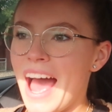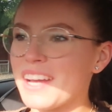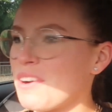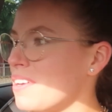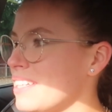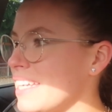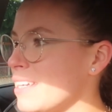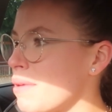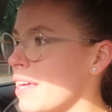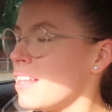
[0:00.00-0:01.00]
I got an
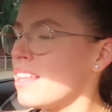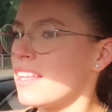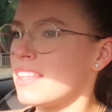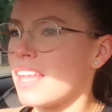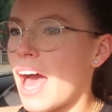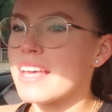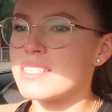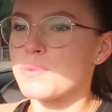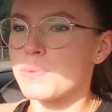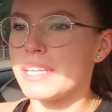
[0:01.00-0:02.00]
email
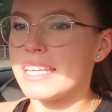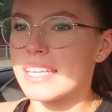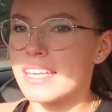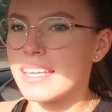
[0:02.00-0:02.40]
last week